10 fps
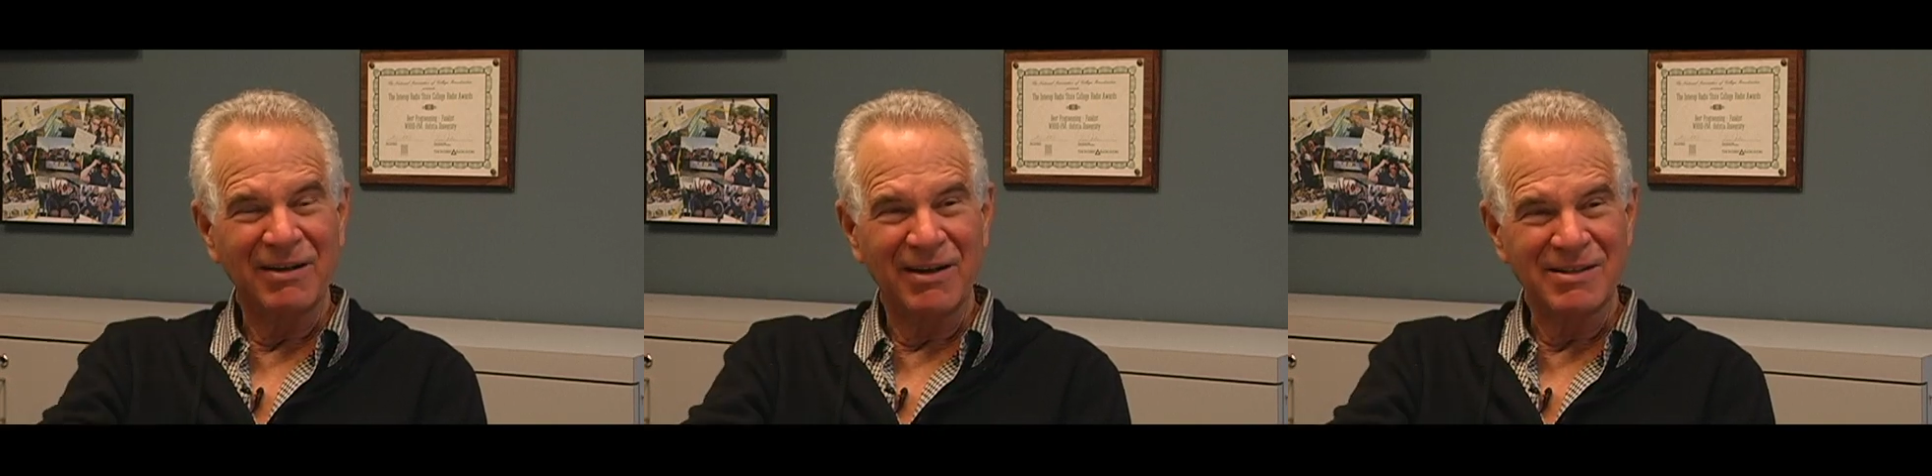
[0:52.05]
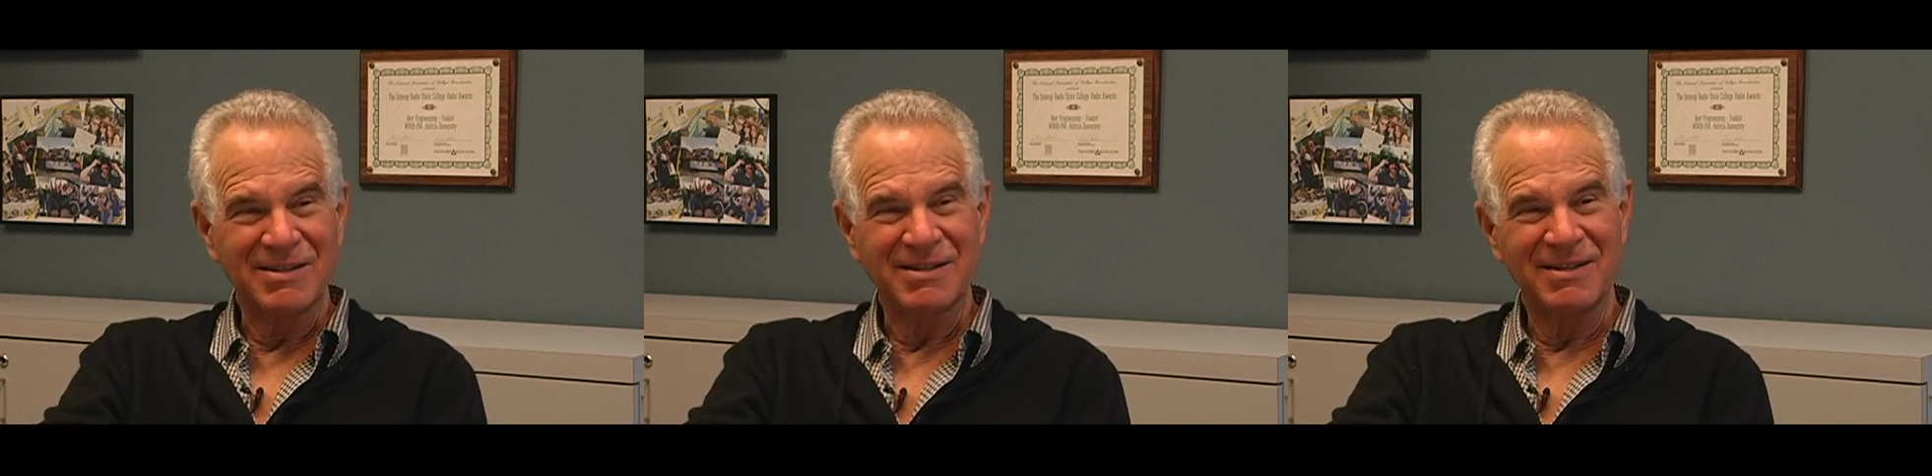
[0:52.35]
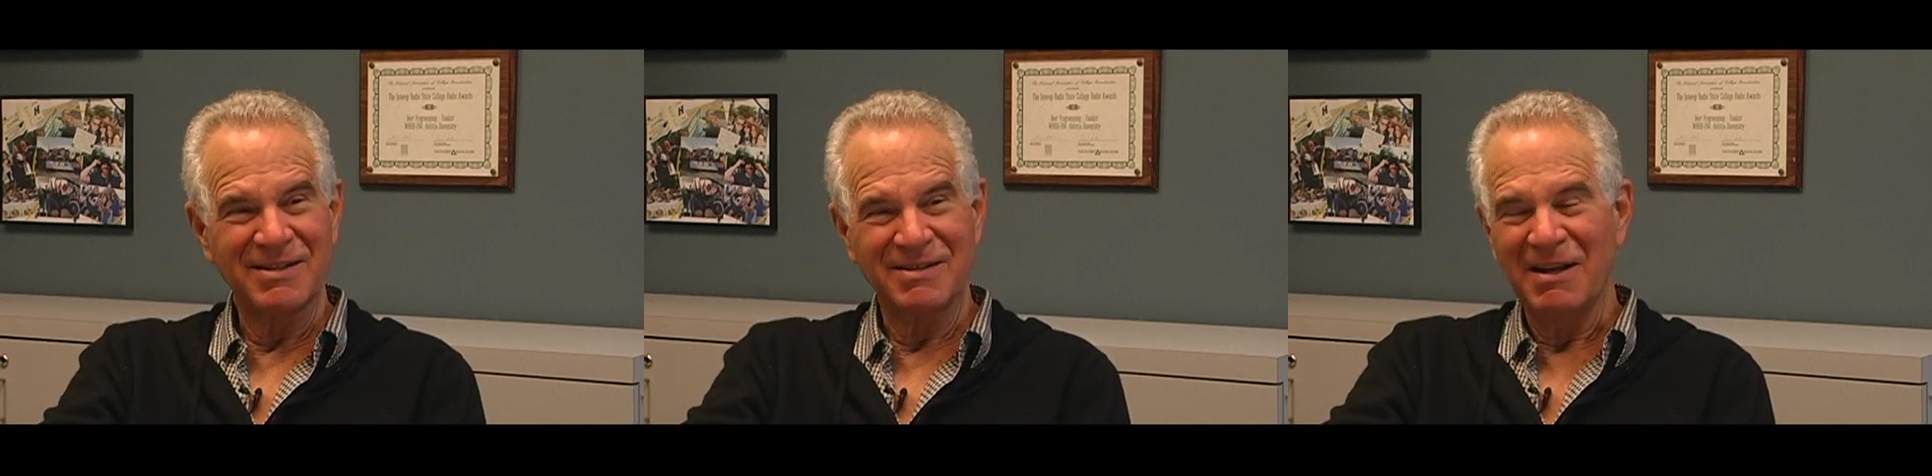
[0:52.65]

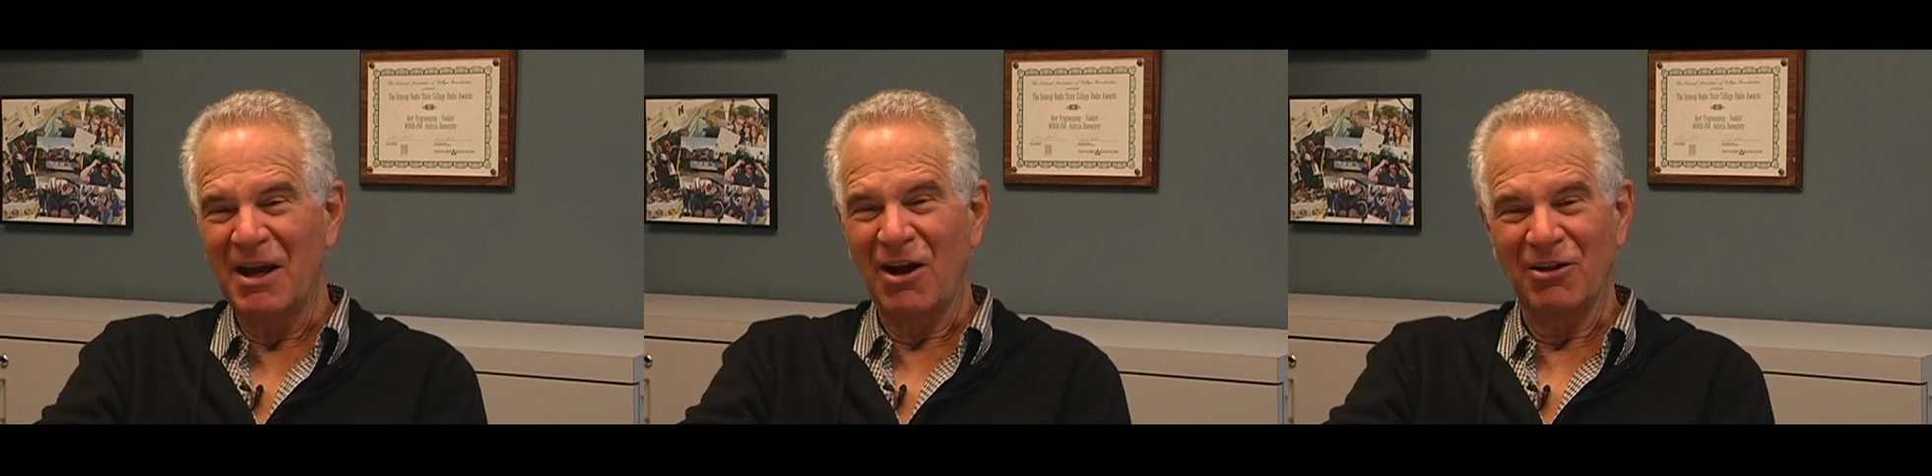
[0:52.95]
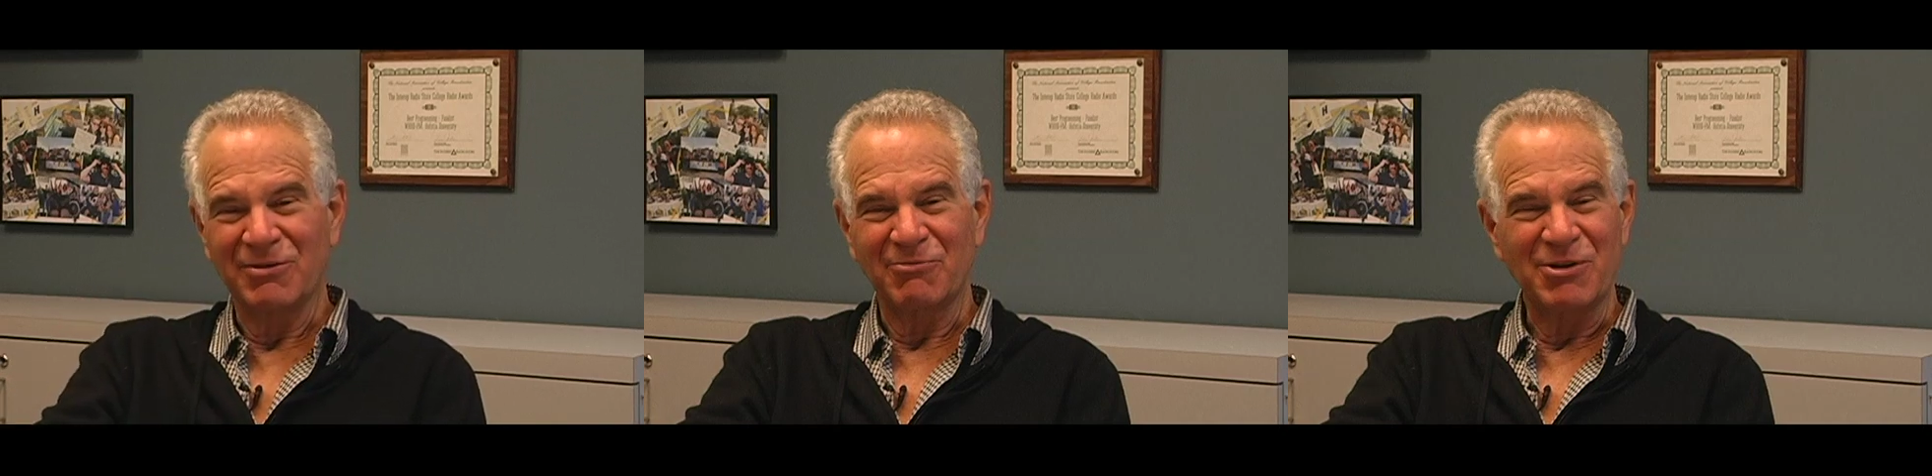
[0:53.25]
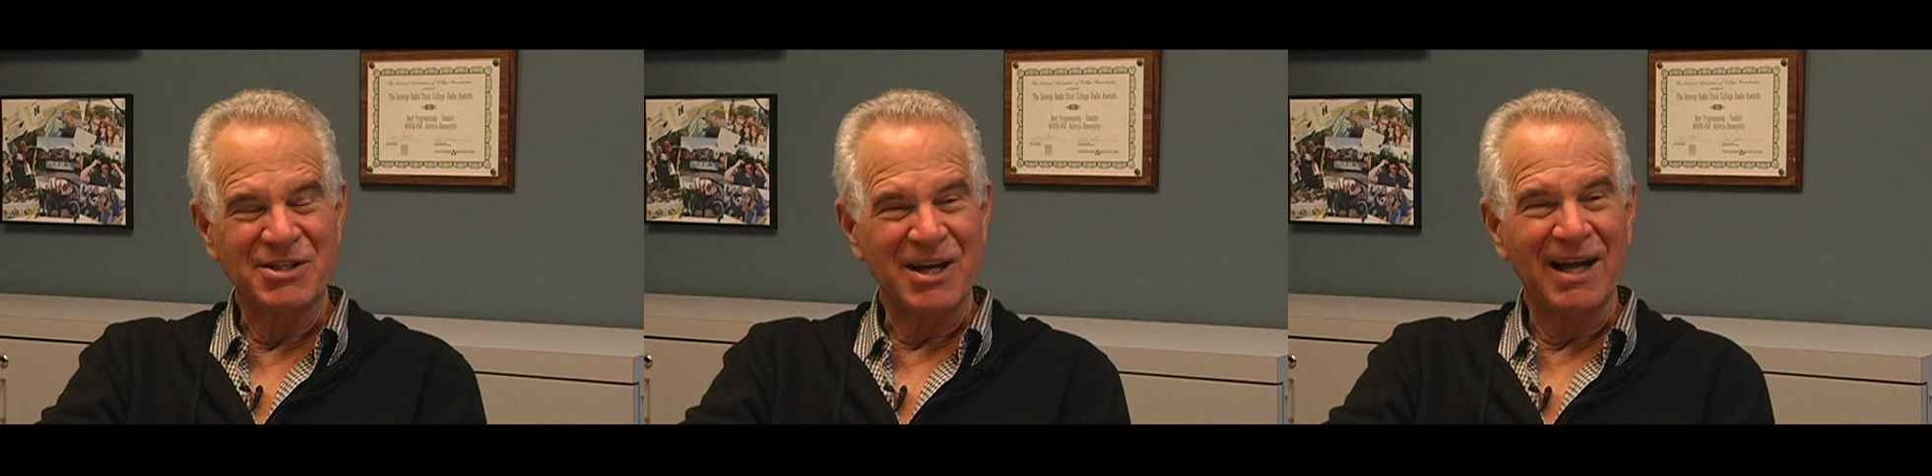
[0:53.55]
consciousness. I'll
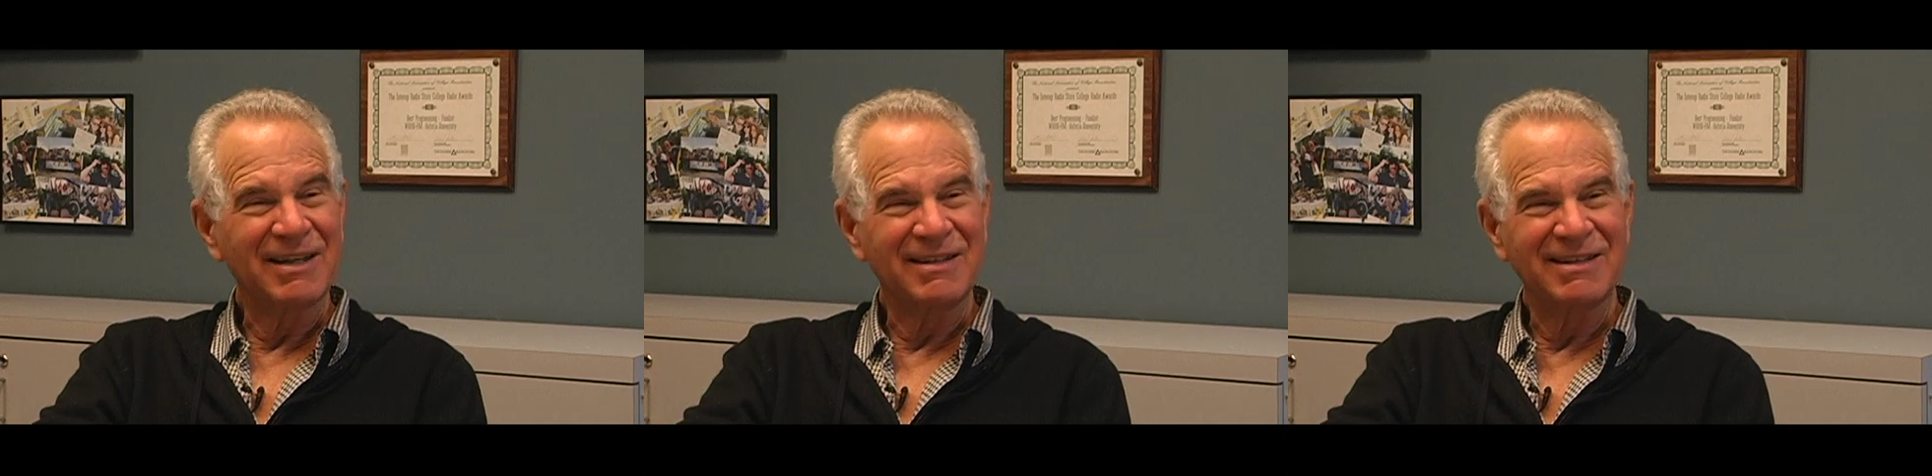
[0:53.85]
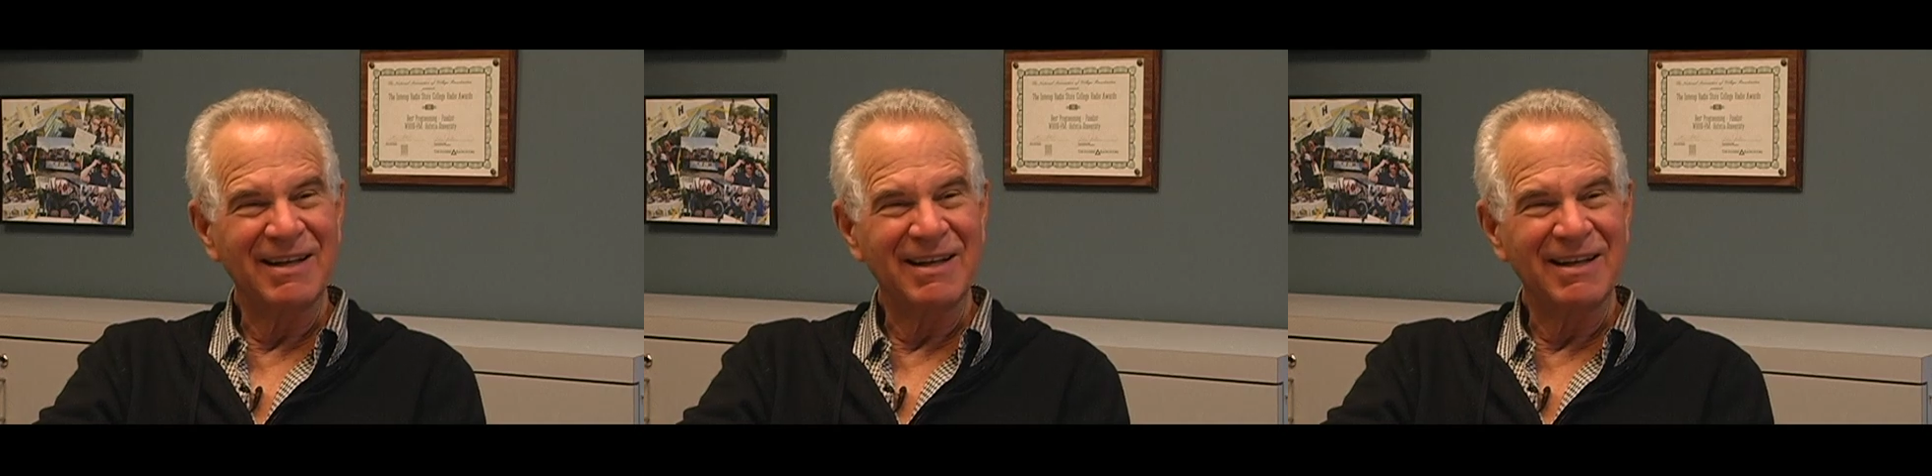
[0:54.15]
reject